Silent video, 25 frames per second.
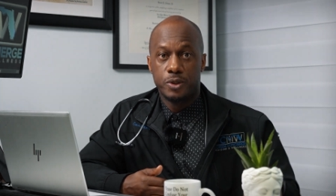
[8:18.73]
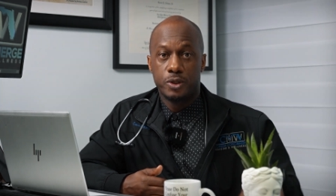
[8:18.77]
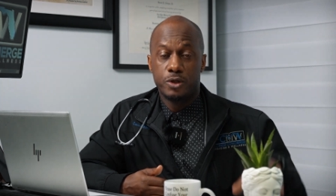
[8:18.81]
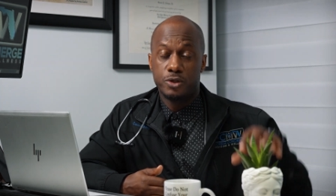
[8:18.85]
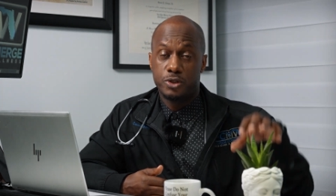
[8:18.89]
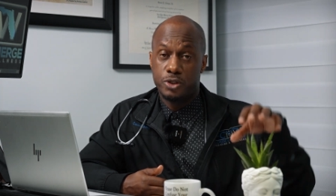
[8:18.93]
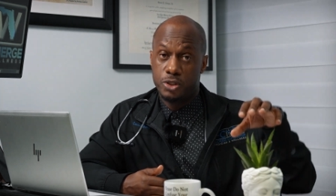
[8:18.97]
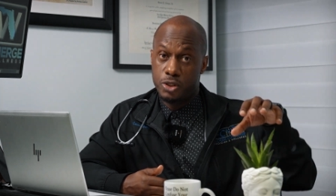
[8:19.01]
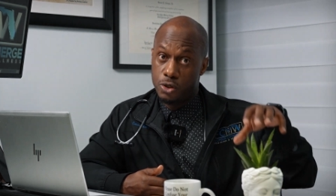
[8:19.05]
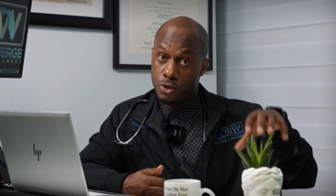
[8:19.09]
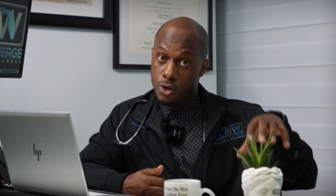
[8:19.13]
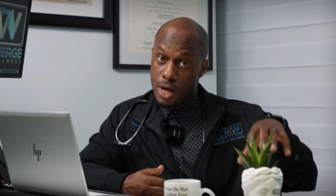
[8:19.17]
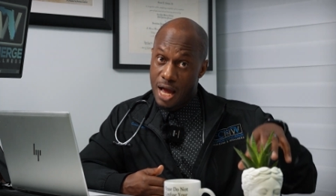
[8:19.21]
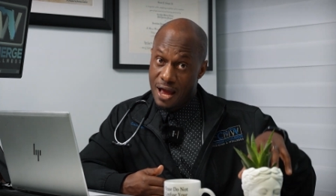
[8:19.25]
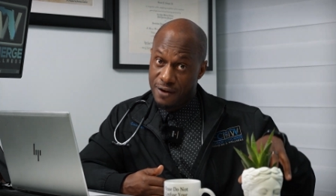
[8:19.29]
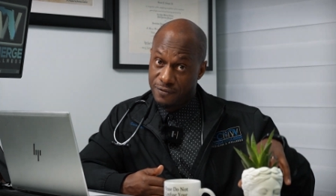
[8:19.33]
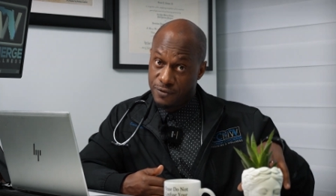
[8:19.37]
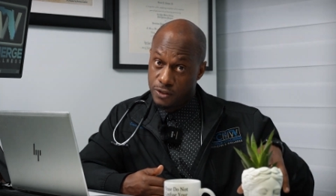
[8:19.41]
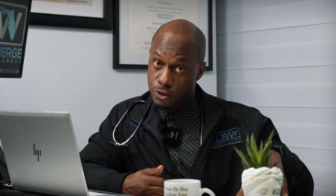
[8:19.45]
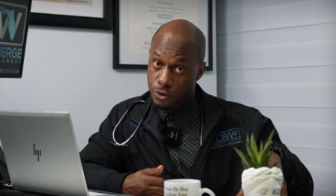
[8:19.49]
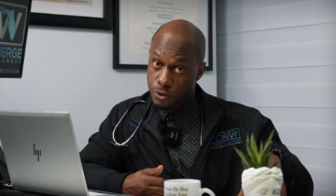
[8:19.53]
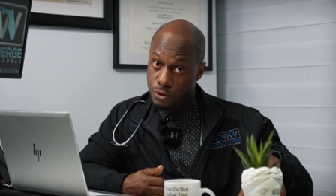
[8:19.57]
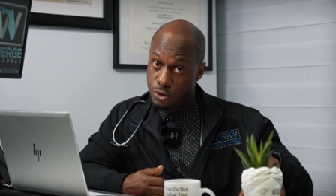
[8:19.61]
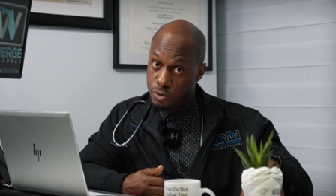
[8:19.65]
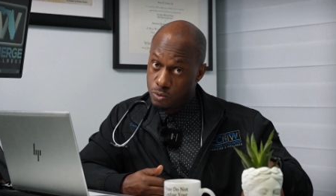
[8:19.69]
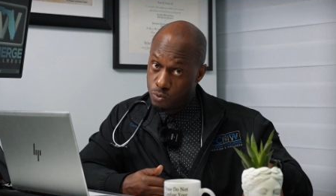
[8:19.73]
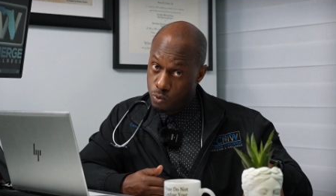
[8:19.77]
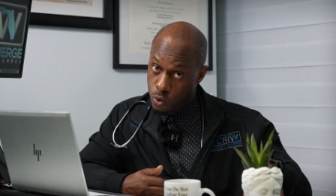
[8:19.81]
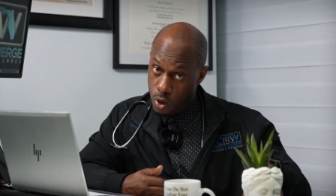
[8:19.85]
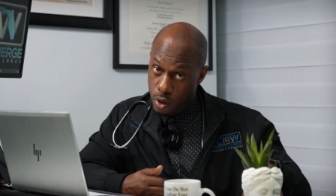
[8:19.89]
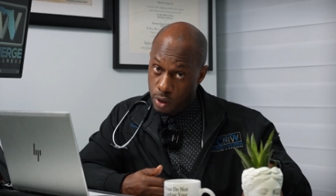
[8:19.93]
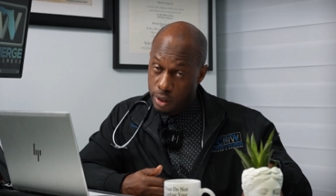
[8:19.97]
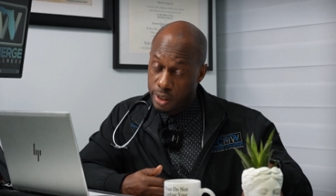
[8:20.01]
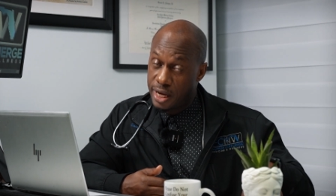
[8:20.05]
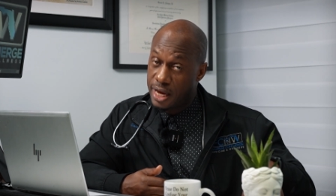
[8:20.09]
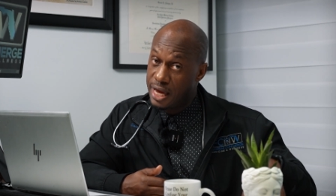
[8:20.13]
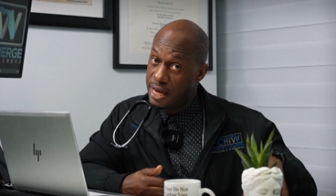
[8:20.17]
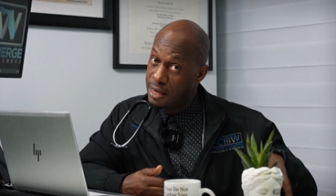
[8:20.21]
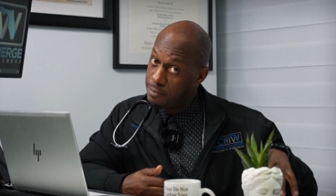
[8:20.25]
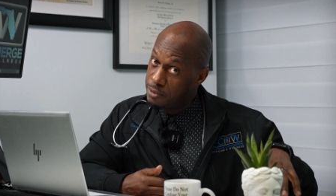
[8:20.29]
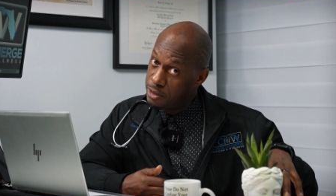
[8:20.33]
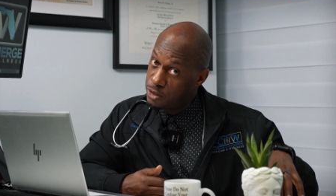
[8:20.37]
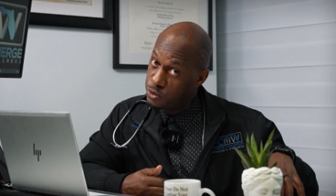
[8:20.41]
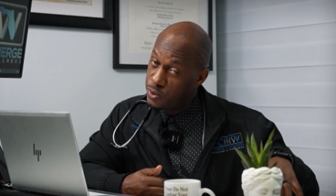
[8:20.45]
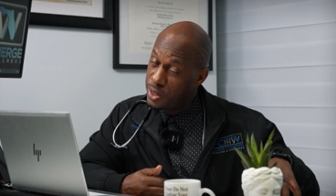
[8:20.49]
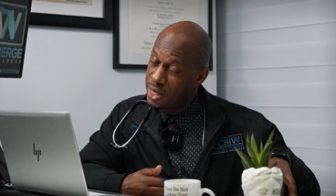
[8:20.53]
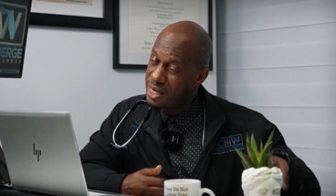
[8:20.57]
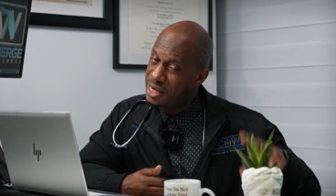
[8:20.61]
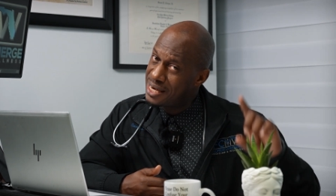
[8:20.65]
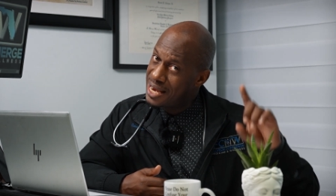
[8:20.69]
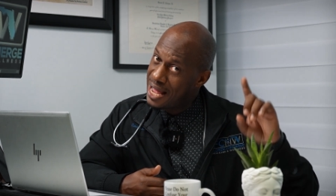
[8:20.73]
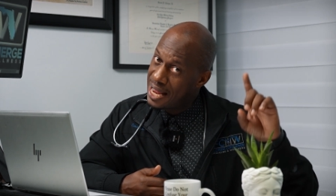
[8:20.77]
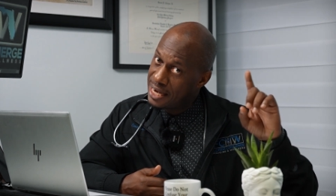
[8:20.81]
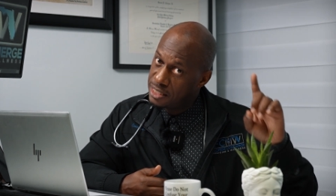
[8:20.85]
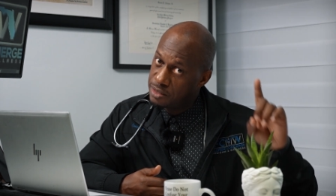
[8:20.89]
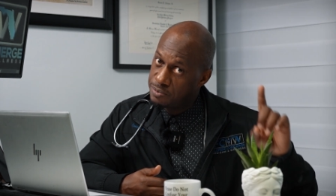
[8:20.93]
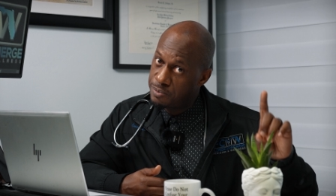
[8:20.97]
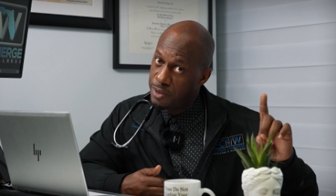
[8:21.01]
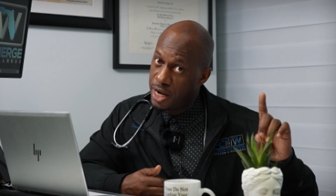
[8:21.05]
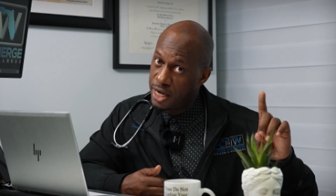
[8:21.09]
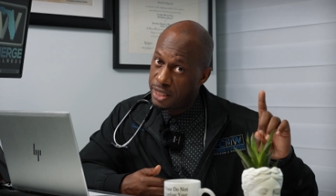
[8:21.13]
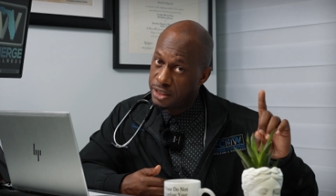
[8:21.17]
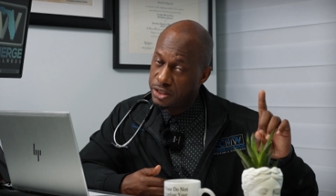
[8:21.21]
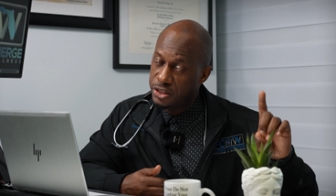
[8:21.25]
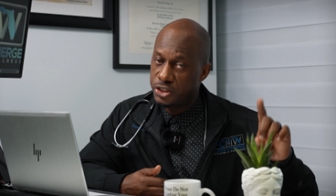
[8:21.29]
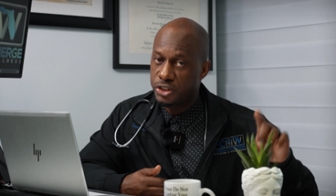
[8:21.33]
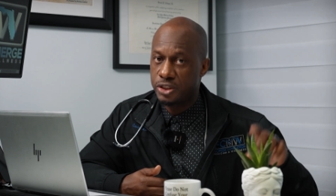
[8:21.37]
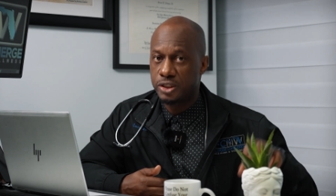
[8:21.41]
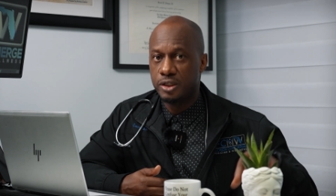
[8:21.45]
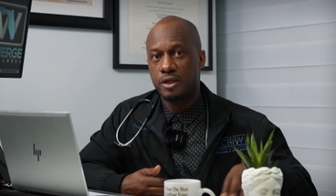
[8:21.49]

You still have to do some work in between, not as much,